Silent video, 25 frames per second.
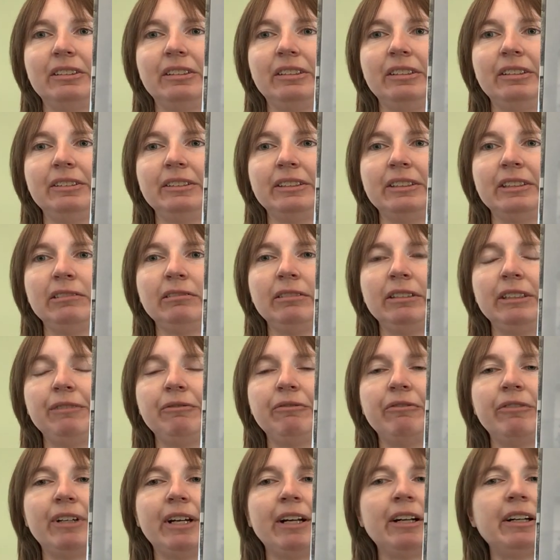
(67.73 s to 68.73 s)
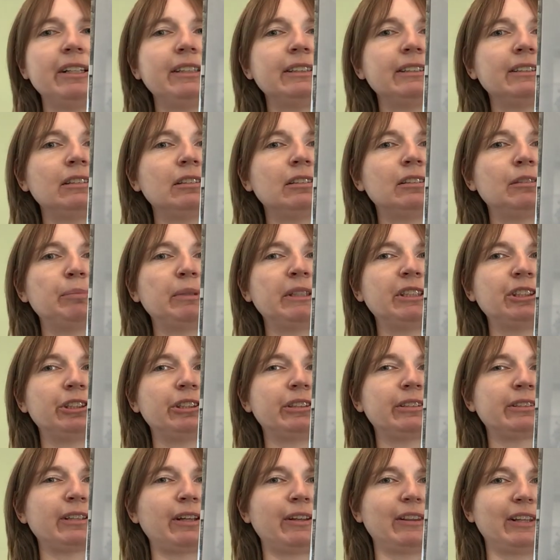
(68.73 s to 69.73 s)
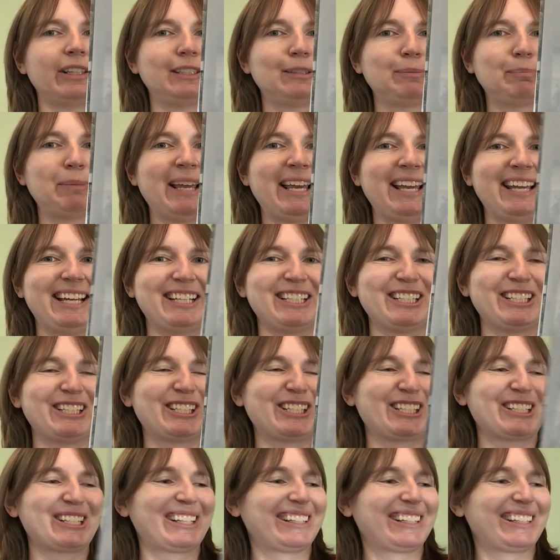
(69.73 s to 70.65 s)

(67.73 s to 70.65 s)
There's something very suspicious on this page.